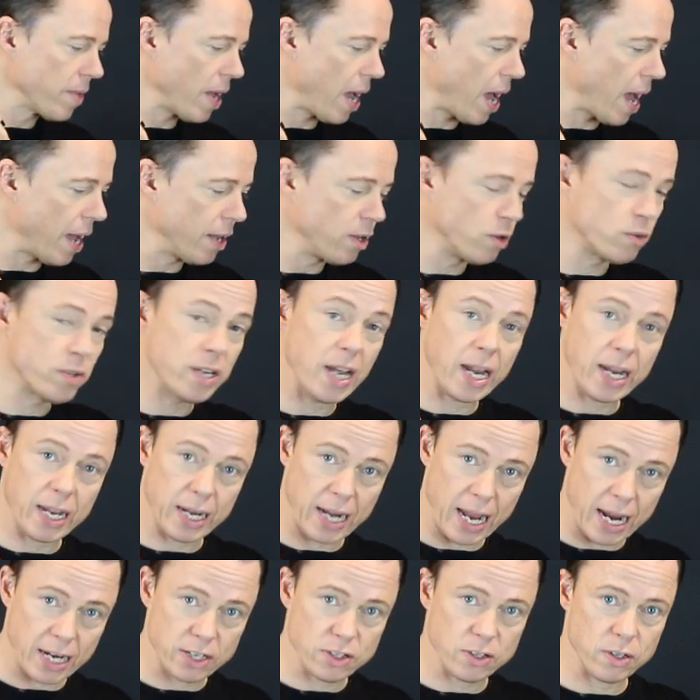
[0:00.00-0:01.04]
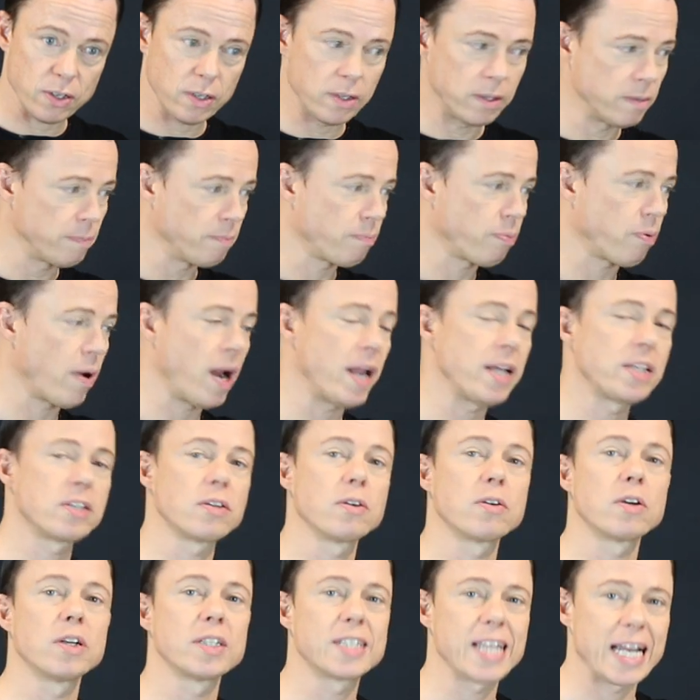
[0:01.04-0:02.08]
you take an actual break. So
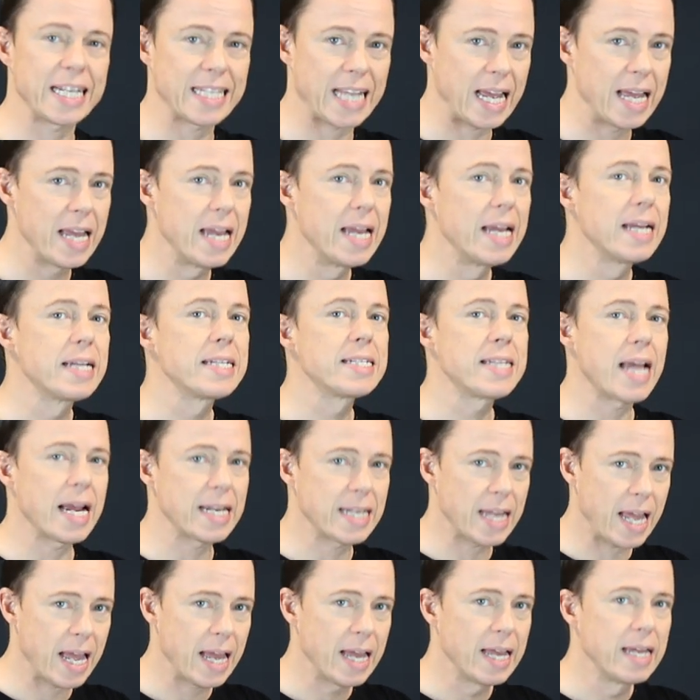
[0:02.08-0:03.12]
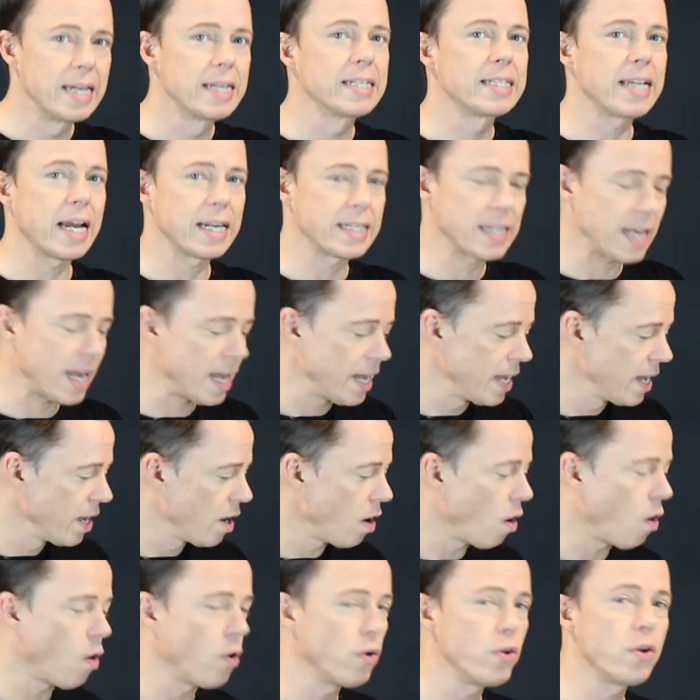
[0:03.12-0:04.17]
you go da-da, da-da, da-da.
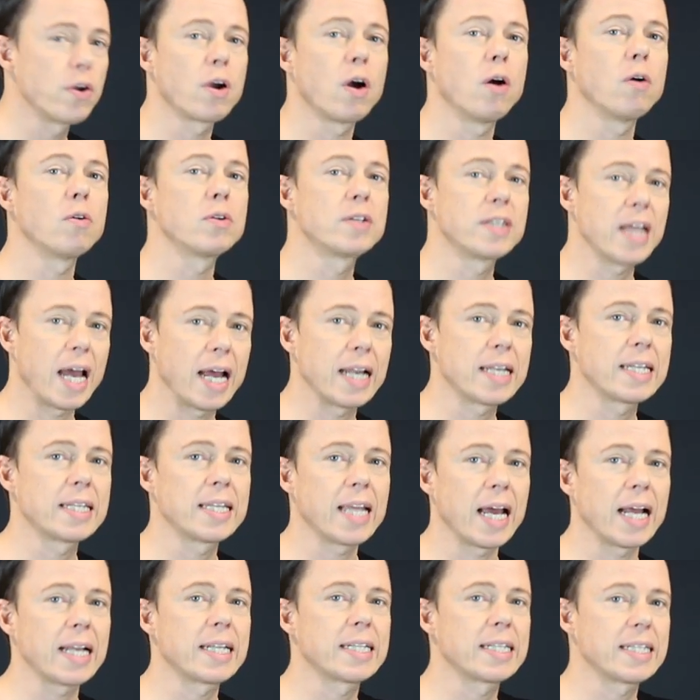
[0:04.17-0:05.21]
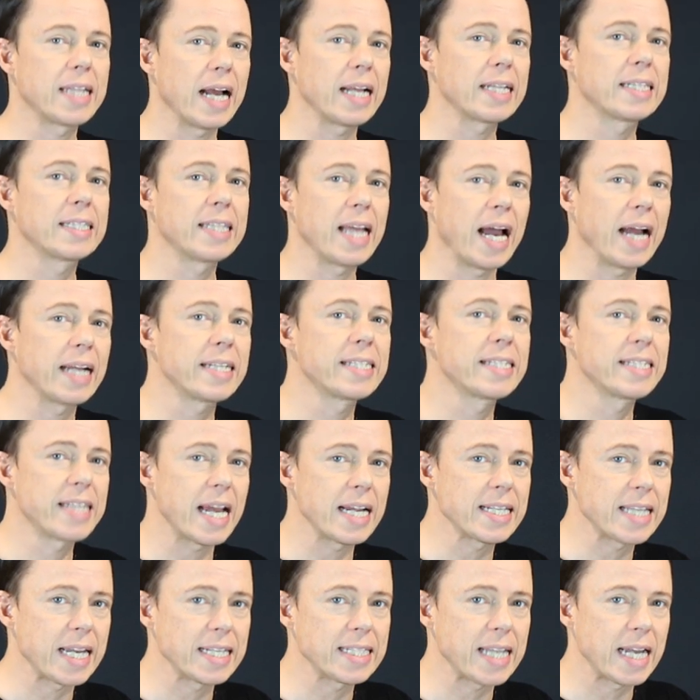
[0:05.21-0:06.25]
Or you go da da da da
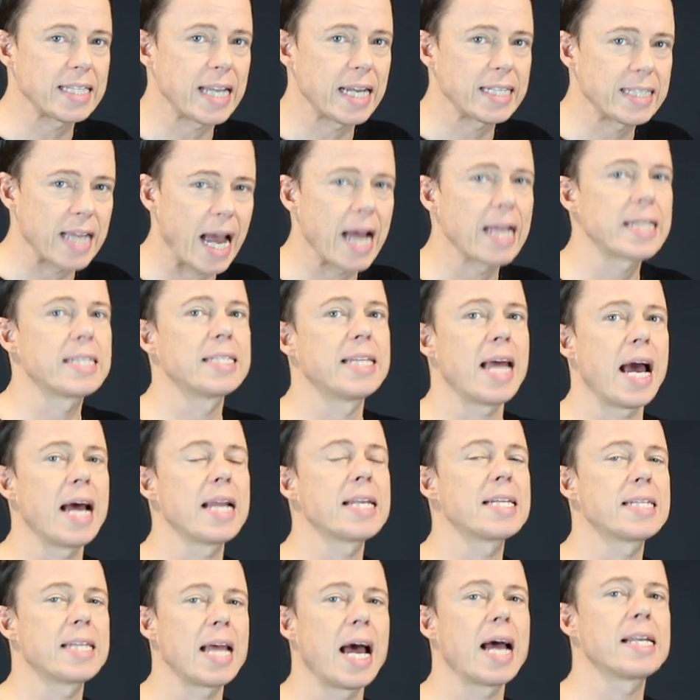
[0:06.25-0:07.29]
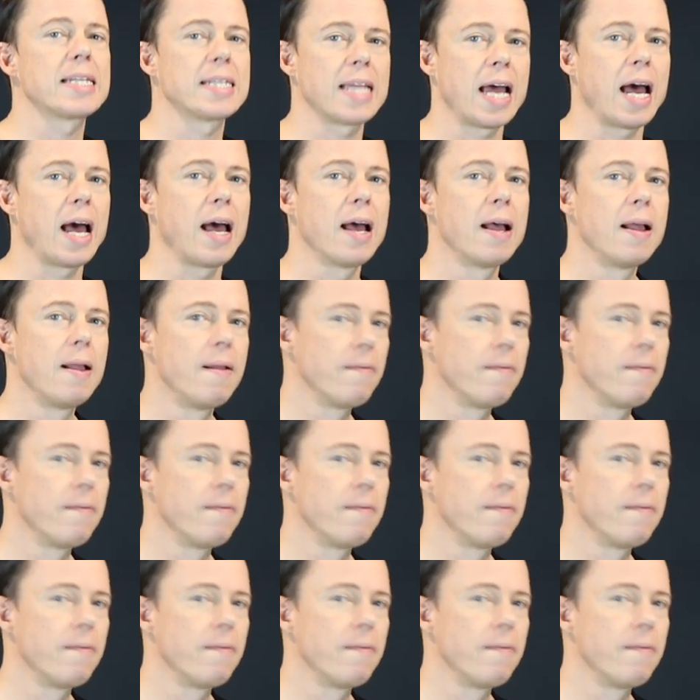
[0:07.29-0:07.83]
da da da da da da da.